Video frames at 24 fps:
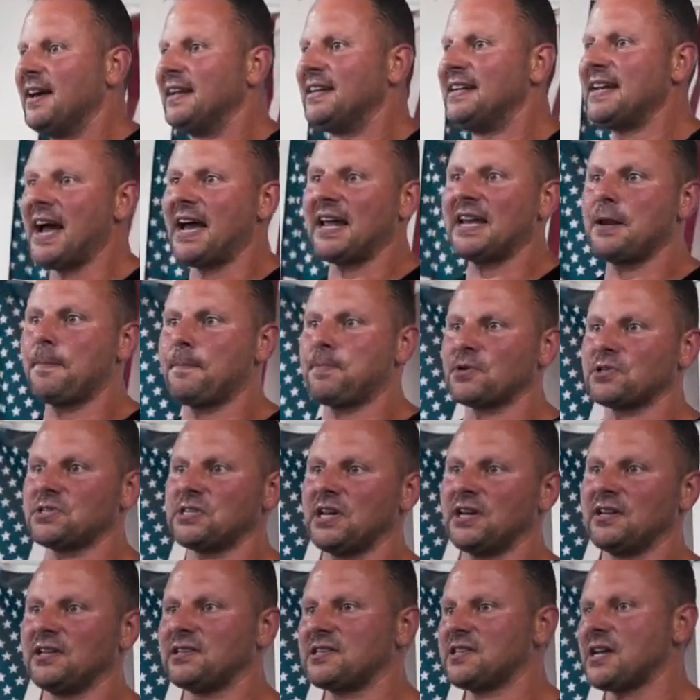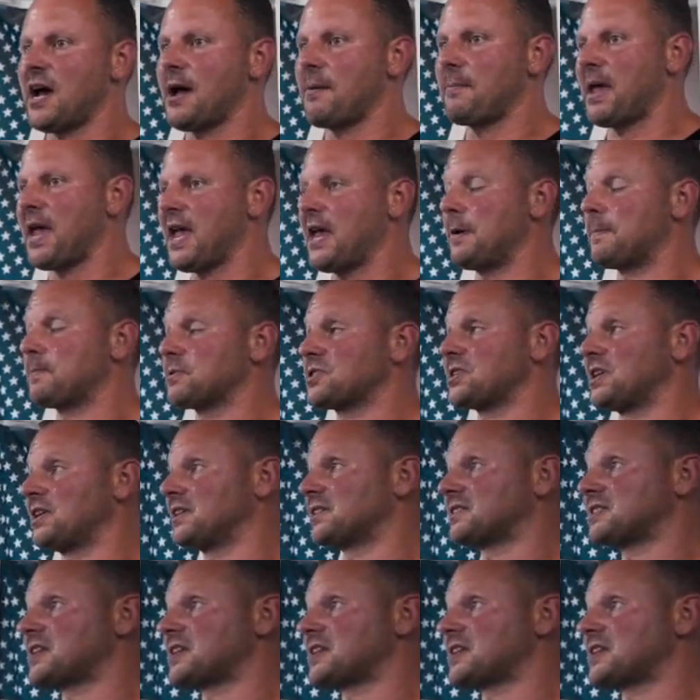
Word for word: 90% of the time, 80% of